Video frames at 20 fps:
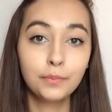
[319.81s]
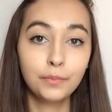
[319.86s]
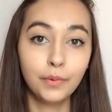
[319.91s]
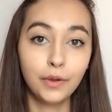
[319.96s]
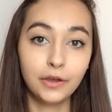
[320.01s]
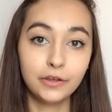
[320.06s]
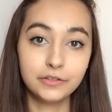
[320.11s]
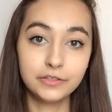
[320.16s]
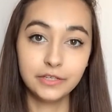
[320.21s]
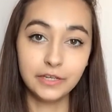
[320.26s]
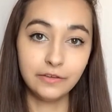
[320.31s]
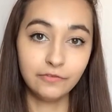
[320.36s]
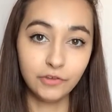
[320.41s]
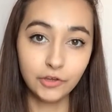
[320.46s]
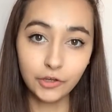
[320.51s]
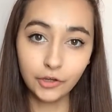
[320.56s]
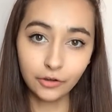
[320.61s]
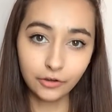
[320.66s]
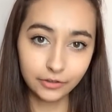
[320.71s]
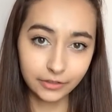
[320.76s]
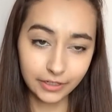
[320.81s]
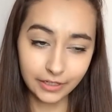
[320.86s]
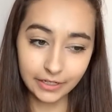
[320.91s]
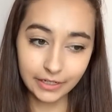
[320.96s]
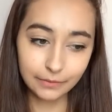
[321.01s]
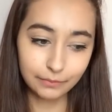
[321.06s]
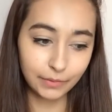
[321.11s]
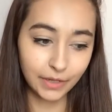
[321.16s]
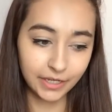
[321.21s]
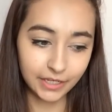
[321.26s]
But if you can't get
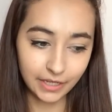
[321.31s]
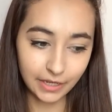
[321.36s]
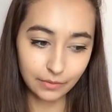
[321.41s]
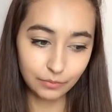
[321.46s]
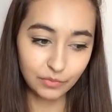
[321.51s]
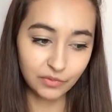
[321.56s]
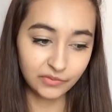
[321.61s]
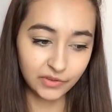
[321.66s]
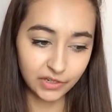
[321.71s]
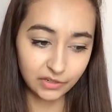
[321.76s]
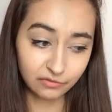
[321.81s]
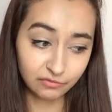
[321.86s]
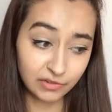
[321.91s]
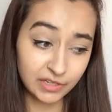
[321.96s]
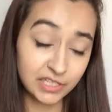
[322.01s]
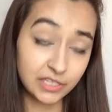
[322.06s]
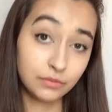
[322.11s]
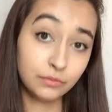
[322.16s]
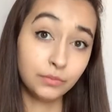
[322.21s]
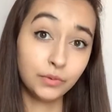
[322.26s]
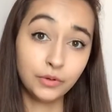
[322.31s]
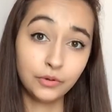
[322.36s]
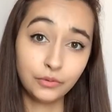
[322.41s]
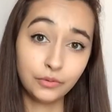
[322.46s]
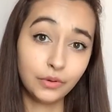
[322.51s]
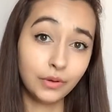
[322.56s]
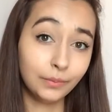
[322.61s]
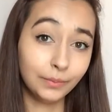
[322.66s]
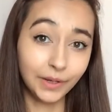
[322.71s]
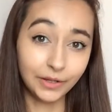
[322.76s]
it back in within a
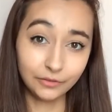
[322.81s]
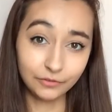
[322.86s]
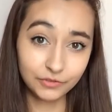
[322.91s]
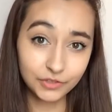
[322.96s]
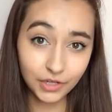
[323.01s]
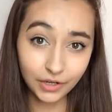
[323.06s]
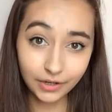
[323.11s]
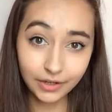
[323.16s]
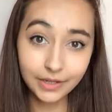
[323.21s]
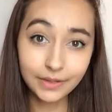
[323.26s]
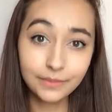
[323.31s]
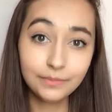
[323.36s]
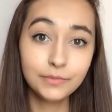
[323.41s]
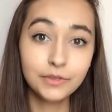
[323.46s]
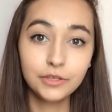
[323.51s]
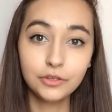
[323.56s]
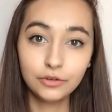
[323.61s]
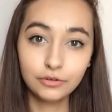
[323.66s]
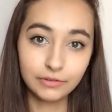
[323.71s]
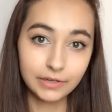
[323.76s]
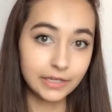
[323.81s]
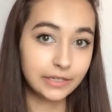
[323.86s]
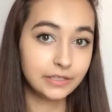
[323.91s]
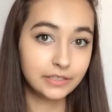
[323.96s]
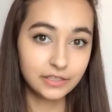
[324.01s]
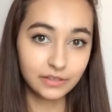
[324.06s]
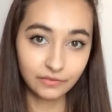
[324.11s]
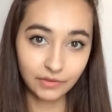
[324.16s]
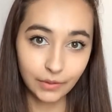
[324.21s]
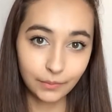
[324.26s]
reasonable amount of time, you're in
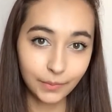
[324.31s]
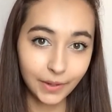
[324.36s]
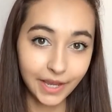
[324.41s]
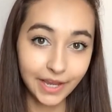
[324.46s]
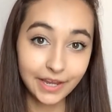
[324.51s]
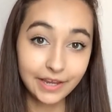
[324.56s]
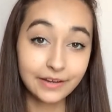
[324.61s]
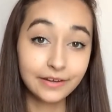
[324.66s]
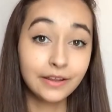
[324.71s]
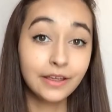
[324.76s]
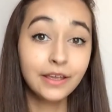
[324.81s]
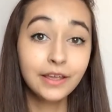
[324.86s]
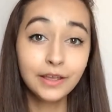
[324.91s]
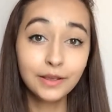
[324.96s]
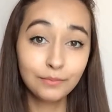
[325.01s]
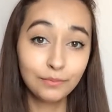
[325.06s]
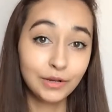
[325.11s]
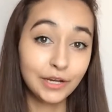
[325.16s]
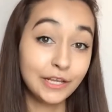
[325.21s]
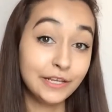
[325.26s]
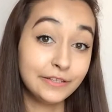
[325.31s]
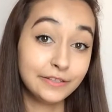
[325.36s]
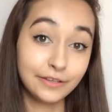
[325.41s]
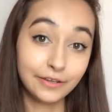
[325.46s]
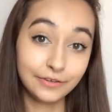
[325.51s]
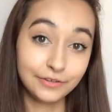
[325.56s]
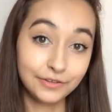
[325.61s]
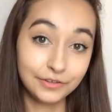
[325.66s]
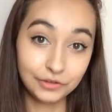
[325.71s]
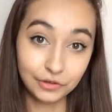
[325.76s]
severe pain, please
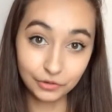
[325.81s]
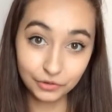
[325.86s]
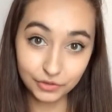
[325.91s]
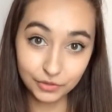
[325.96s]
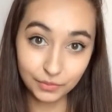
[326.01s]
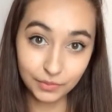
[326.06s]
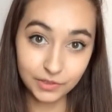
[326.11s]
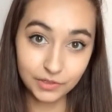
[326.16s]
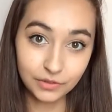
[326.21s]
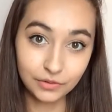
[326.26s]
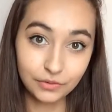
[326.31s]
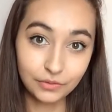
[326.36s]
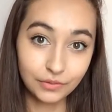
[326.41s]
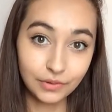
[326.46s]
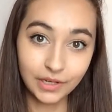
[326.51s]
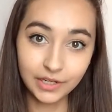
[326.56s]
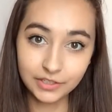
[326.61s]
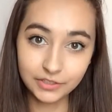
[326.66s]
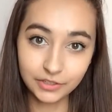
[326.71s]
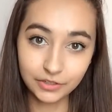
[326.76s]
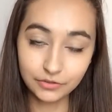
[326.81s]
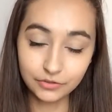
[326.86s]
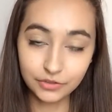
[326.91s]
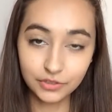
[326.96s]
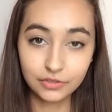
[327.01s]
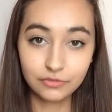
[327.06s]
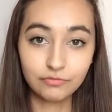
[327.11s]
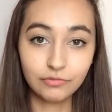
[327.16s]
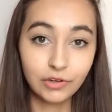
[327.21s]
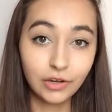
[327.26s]
go to the hospital and don't
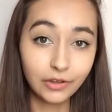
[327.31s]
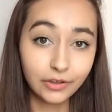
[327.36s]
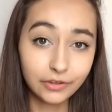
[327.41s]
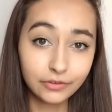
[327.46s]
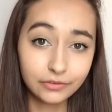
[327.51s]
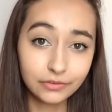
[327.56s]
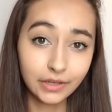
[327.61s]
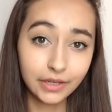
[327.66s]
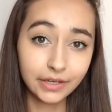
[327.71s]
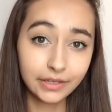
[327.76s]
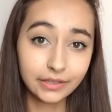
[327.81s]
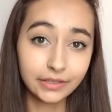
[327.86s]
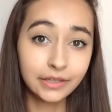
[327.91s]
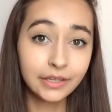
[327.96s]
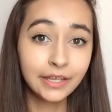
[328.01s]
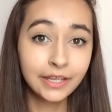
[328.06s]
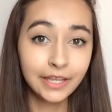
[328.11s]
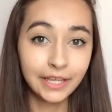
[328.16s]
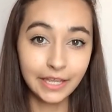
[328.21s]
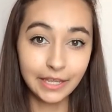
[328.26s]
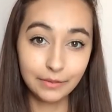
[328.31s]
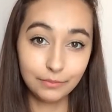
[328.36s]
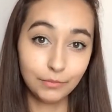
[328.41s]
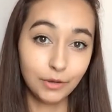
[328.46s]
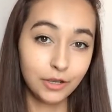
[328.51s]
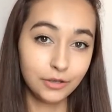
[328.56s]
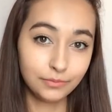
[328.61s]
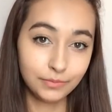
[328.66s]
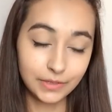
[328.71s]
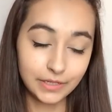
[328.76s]
just rely on that. It
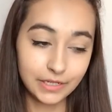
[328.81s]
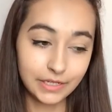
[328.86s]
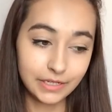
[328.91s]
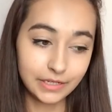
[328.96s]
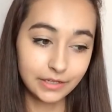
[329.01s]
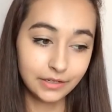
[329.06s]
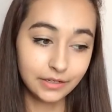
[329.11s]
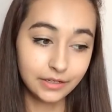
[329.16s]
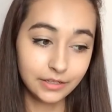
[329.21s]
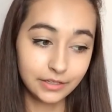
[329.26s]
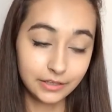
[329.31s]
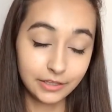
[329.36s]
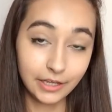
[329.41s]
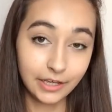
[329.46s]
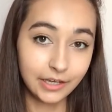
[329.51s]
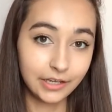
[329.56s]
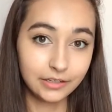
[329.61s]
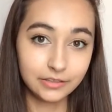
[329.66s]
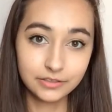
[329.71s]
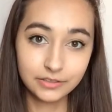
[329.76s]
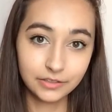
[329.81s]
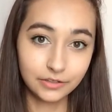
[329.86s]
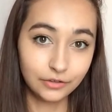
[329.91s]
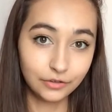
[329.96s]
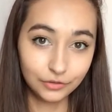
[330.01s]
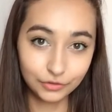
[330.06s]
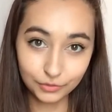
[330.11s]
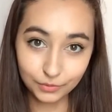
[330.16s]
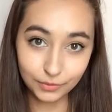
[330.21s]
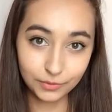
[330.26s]
might be that a
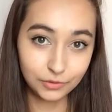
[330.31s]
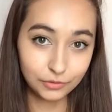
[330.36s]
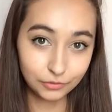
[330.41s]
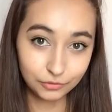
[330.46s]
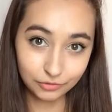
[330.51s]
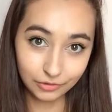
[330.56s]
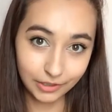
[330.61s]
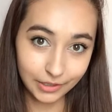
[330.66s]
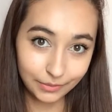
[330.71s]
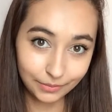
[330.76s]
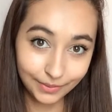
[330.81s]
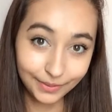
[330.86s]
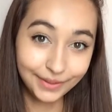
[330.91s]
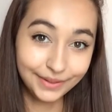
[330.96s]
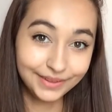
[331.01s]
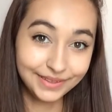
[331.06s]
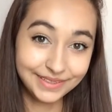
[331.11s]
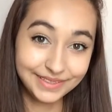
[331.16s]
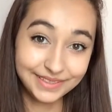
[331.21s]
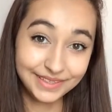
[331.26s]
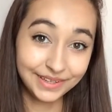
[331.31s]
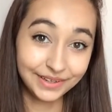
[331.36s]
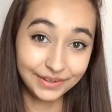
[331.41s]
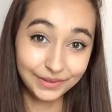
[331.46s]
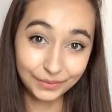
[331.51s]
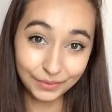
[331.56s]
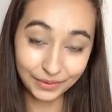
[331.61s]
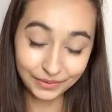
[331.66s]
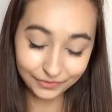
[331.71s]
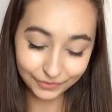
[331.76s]
hospital trip is the
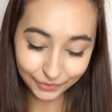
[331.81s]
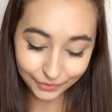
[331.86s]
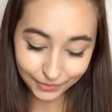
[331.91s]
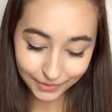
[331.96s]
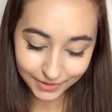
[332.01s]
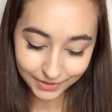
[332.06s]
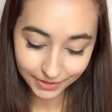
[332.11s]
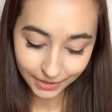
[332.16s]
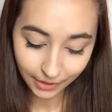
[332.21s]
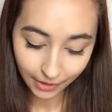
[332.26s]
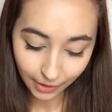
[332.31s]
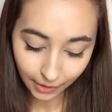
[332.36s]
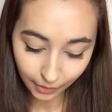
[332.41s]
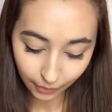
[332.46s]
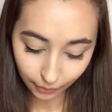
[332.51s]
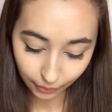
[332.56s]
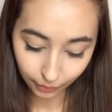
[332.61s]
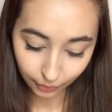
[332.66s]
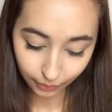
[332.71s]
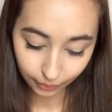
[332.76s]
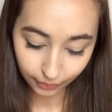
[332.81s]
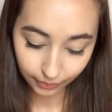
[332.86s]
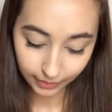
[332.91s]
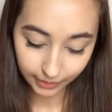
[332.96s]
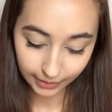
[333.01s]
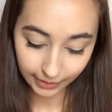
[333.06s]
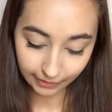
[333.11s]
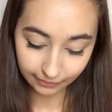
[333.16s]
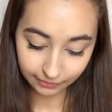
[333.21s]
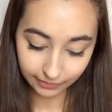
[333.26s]
only way forward, or
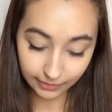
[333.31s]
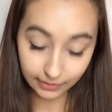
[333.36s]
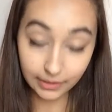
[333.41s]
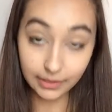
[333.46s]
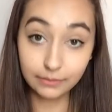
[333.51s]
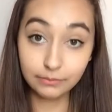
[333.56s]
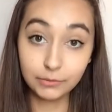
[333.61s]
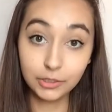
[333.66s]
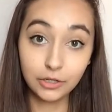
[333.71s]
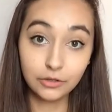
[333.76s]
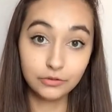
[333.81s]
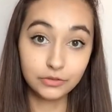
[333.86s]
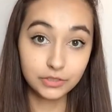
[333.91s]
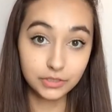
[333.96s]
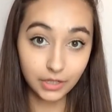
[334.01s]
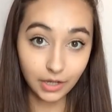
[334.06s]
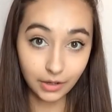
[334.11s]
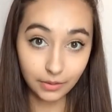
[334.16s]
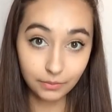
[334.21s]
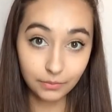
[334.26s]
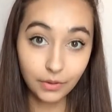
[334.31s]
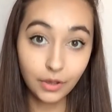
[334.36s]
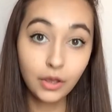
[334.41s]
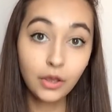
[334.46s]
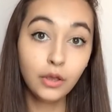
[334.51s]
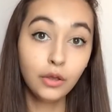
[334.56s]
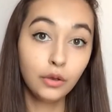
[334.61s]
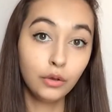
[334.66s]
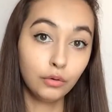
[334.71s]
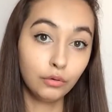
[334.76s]
if the limb goes numb,
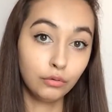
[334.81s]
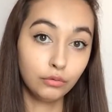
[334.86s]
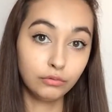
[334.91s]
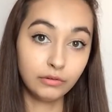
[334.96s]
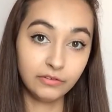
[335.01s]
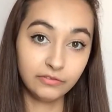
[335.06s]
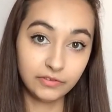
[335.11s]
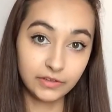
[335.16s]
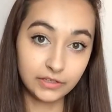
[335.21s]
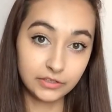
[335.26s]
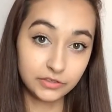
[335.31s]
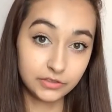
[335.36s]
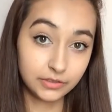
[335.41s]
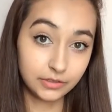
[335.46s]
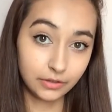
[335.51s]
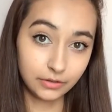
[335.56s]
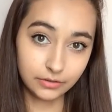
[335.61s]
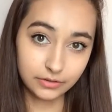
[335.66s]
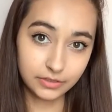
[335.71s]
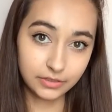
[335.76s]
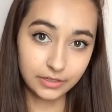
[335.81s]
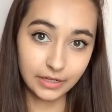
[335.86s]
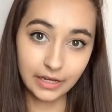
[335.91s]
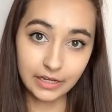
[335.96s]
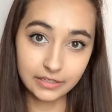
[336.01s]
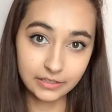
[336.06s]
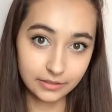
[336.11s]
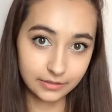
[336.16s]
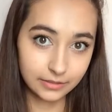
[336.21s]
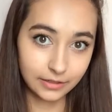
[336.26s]
or if it starts to
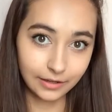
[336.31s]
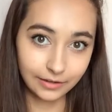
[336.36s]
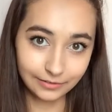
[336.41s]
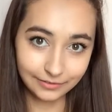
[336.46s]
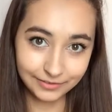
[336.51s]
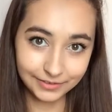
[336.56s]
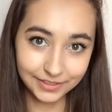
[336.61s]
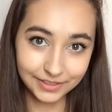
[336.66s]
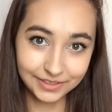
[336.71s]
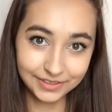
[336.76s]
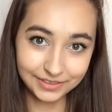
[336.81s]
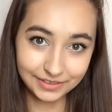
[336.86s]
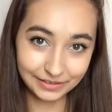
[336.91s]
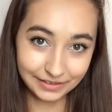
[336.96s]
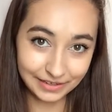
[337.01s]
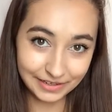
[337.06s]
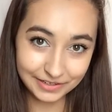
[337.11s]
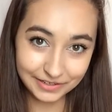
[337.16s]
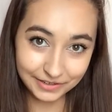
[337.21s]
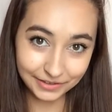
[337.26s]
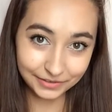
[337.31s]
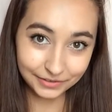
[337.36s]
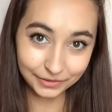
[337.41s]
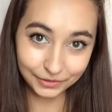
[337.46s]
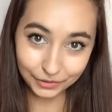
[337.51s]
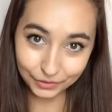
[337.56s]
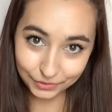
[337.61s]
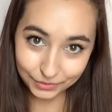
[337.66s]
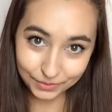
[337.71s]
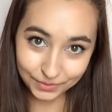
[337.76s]
get discoloured, you need to go to
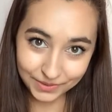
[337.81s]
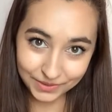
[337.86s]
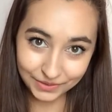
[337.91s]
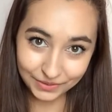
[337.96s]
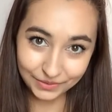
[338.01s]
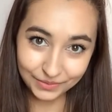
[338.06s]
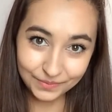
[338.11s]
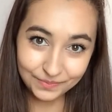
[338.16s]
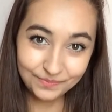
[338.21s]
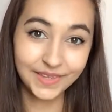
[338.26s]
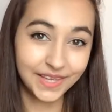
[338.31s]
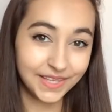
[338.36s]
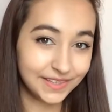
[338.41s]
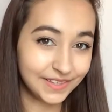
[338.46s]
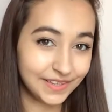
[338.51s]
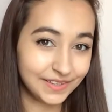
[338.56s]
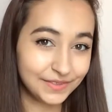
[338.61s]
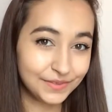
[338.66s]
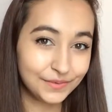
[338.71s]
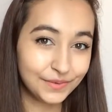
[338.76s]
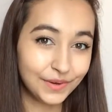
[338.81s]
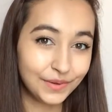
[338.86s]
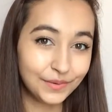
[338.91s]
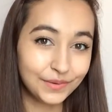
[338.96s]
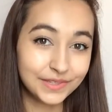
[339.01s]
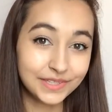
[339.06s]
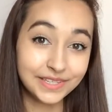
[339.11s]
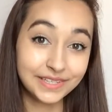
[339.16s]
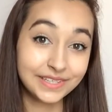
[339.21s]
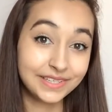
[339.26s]
the hospital. That's all I
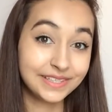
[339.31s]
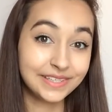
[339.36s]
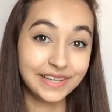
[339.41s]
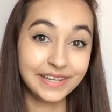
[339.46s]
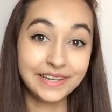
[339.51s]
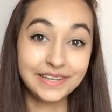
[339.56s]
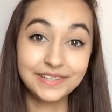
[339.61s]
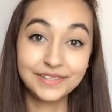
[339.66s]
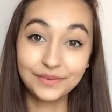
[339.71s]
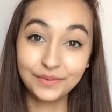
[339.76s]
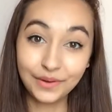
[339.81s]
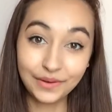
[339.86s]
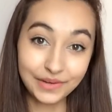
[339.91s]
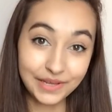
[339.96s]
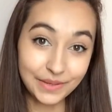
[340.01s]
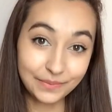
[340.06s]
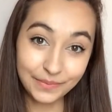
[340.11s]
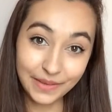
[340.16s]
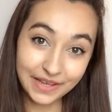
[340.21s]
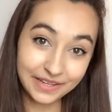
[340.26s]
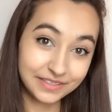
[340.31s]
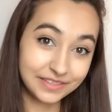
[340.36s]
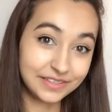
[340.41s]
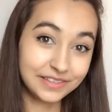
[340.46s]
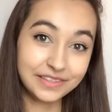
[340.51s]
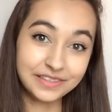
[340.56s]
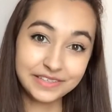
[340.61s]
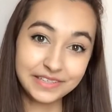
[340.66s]
wanted to say, so I'll get back to the